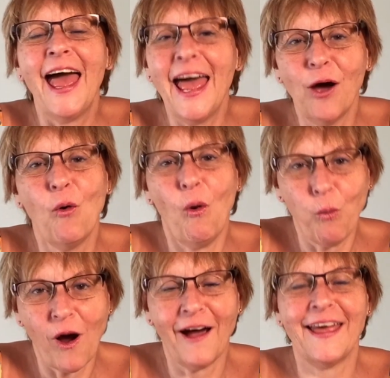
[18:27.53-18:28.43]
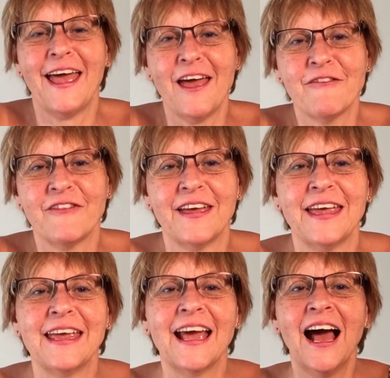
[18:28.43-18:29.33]

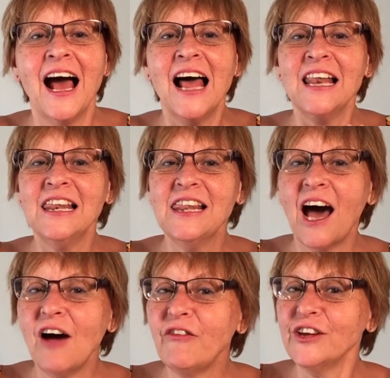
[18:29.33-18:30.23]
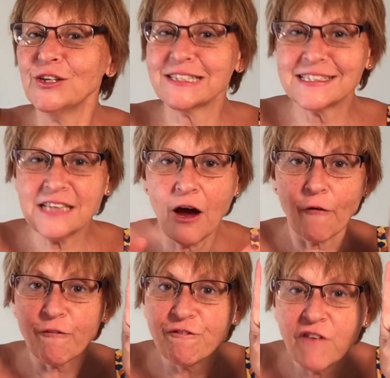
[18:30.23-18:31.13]
LYFE. Love
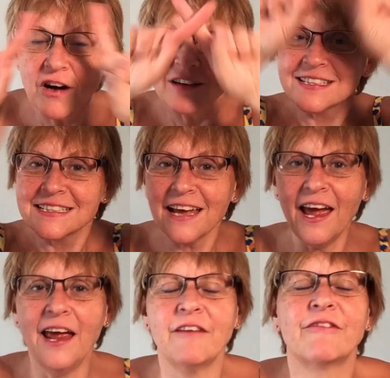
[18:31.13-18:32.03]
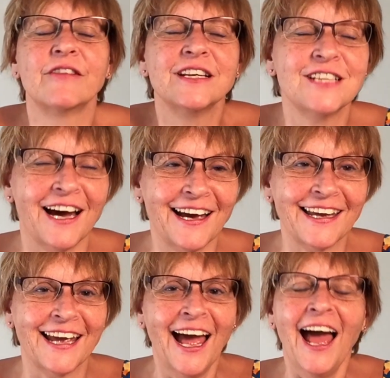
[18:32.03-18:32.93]
yourself first every
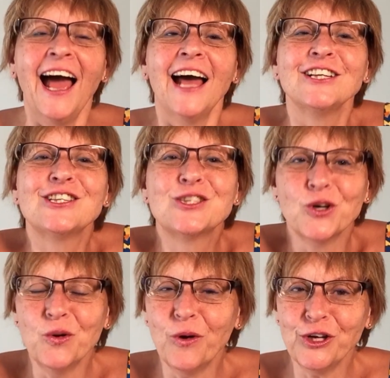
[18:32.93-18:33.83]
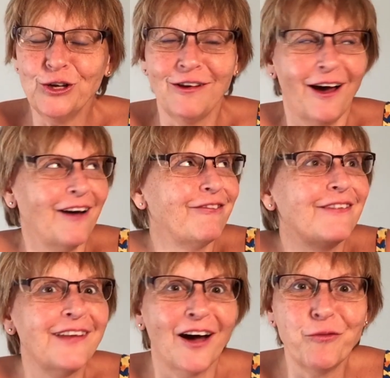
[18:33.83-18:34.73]
day. Do what you
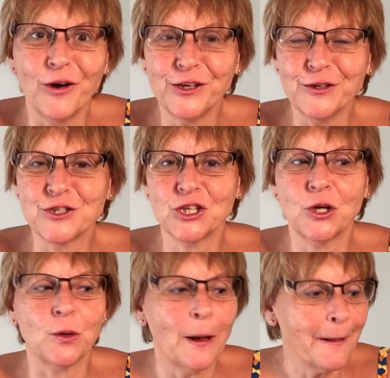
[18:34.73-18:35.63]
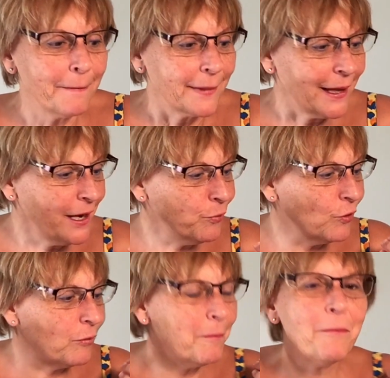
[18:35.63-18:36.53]
love what you do. It
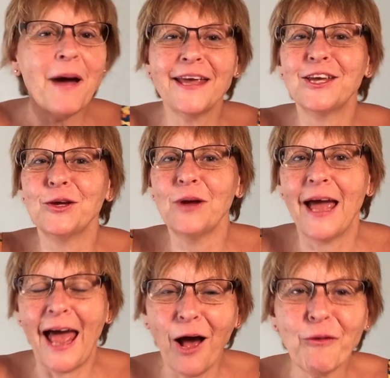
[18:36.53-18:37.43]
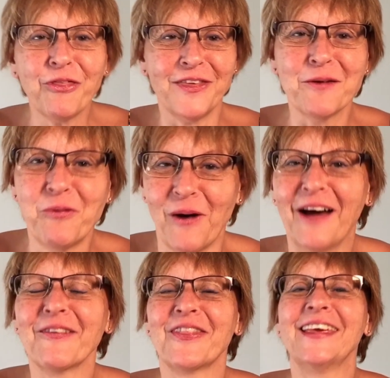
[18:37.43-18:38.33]
will make you healthy,
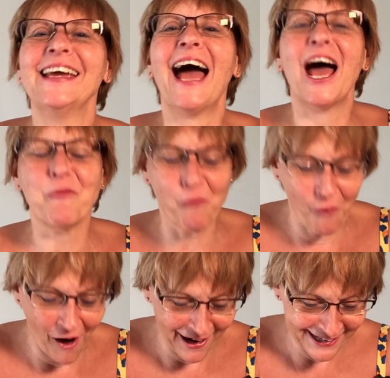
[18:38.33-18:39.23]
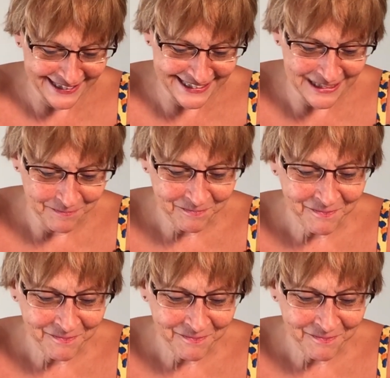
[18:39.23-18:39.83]
wealthy and wise.